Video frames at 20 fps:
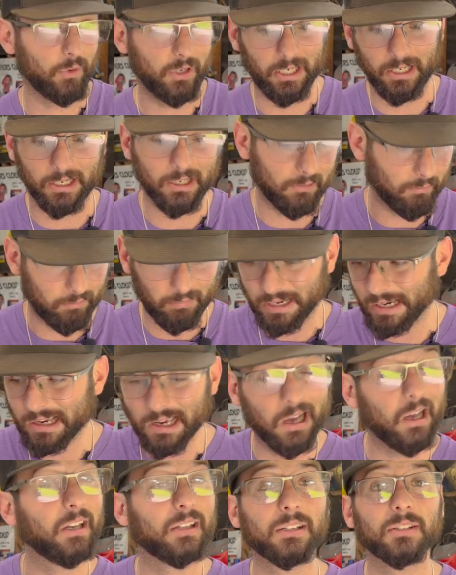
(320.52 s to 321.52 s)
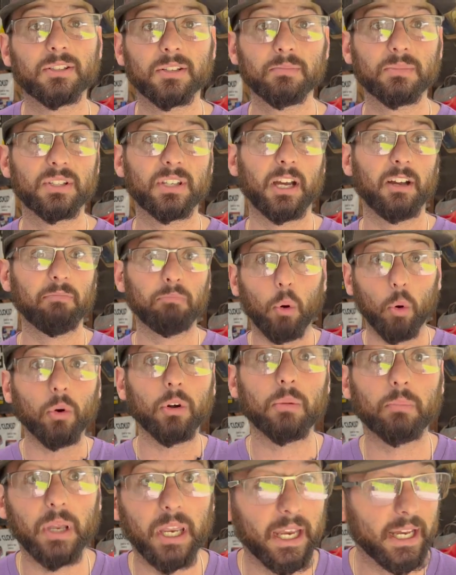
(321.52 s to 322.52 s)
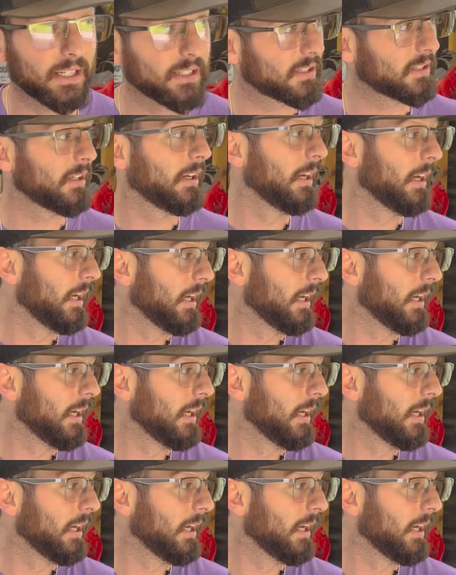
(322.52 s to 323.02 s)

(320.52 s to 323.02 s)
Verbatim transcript: and we need to be cutting some stuff, porta bands,